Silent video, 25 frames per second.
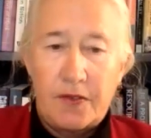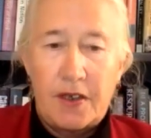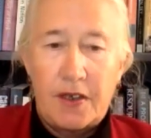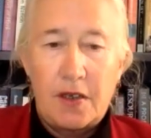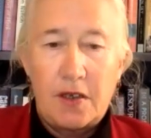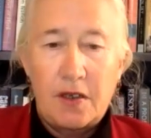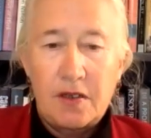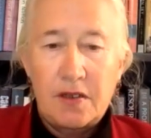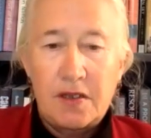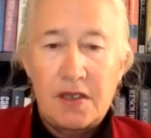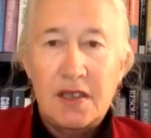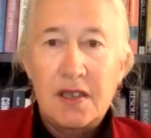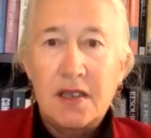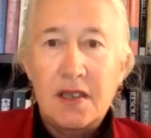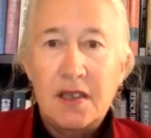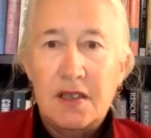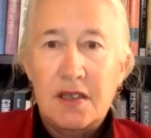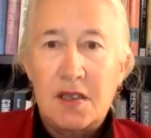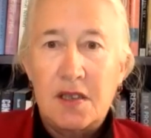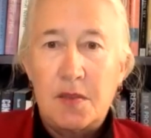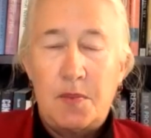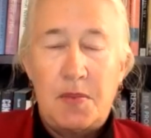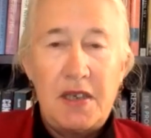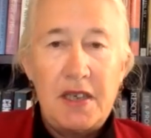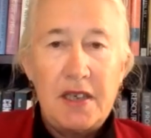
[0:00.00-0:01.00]
they're
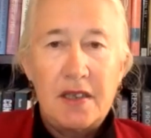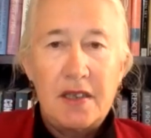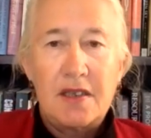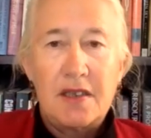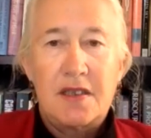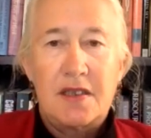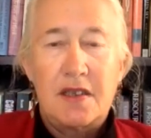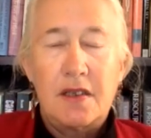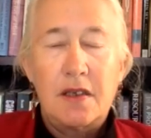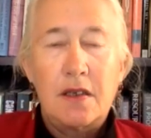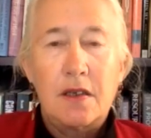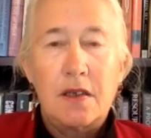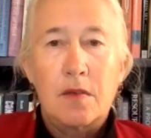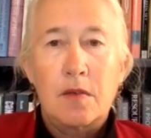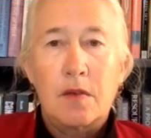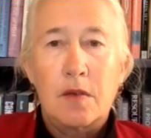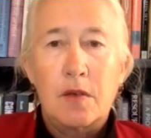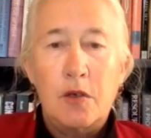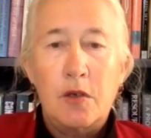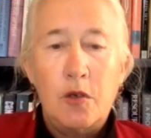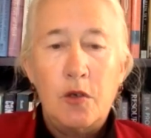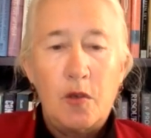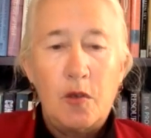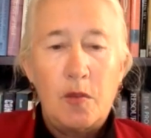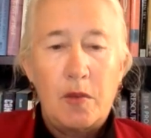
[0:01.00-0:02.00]
to be considered
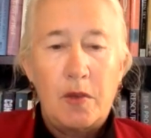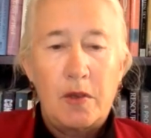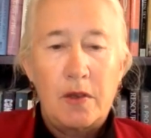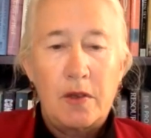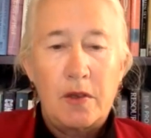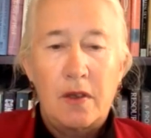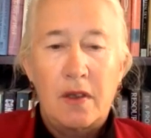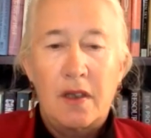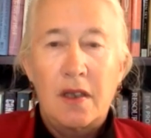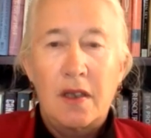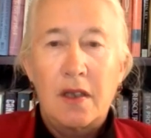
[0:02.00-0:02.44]
renewable.